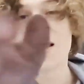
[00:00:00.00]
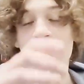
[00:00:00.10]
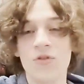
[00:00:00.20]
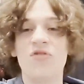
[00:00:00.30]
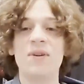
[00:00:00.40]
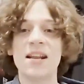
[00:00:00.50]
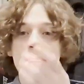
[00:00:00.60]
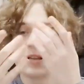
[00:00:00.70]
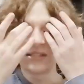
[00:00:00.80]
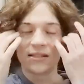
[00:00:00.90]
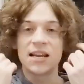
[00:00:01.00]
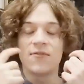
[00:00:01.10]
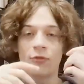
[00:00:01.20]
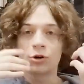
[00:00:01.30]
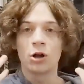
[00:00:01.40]
If you've been in this
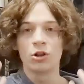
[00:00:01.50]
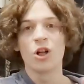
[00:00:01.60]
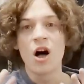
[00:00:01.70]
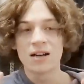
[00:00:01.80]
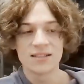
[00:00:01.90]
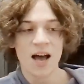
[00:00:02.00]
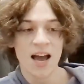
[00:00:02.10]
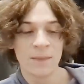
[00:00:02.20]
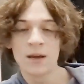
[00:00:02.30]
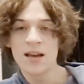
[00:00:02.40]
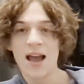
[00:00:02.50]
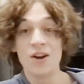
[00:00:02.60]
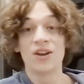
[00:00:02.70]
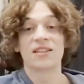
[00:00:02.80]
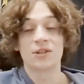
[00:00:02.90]
state for a long time
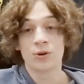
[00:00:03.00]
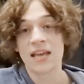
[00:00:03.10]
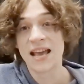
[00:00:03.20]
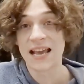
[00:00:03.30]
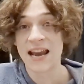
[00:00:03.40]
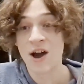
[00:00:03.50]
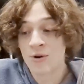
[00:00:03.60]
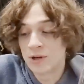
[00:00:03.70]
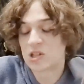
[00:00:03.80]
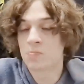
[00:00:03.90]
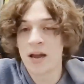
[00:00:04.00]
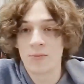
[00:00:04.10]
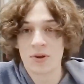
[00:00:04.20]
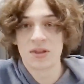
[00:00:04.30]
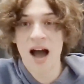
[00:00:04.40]
and you still can't get out despite
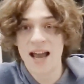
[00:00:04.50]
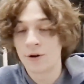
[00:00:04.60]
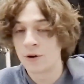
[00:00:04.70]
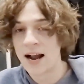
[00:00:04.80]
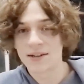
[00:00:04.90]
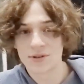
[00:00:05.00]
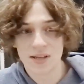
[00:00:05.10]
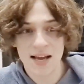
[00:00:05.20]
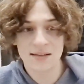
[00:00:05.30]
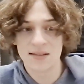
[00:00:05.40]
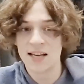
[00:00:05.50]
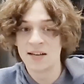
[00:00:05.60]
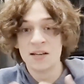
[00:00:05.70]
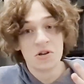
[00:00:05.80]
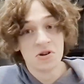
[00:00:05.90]
with diet or exercise,
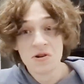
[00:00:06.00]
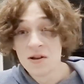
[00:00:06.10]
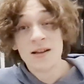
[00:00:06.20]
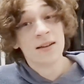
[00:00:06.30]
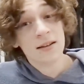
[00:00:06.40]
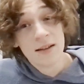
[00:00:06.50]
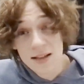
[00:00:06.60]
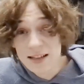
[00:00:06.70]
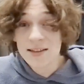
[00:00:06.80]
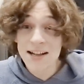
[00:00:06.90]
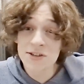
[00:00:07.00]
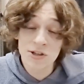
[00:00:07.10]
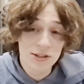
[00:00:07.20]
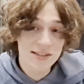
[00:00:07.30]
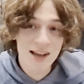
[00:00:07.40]
then that's a
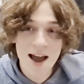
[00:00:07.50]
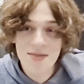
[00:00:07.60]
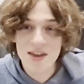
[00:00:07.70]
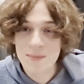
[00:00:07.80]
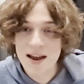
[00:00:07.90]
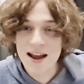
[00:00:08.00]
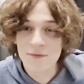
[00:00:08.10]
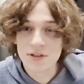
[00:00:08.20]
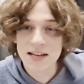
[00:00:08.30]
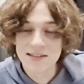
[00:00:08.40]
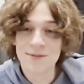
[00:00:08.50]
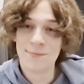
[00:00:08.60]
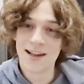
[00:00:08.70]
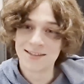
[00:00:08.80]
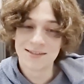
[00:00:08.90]
good sign that you may have to take some
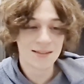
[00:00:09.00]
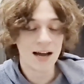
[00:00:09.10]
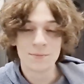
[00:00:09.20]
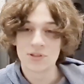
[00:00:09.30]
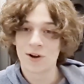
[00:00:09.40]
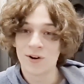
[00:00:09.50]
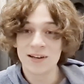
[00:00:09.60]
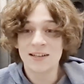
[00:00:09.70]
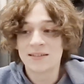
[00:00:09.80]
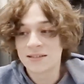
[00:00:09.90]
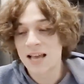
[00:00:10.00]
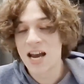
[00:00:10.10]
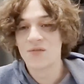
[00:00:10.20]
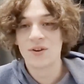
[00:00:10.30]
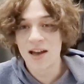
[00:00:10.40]
meds. I'm sorry, it's kind of...